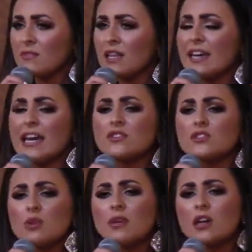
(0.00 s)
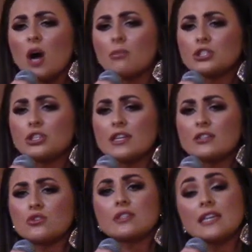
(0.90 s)
I gained so many
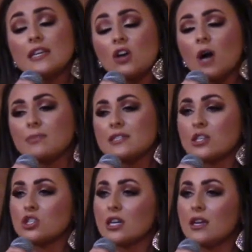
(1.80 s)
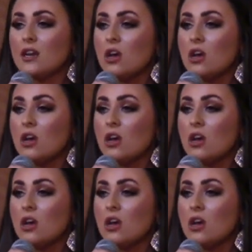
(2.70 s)
opportunities through the team competition,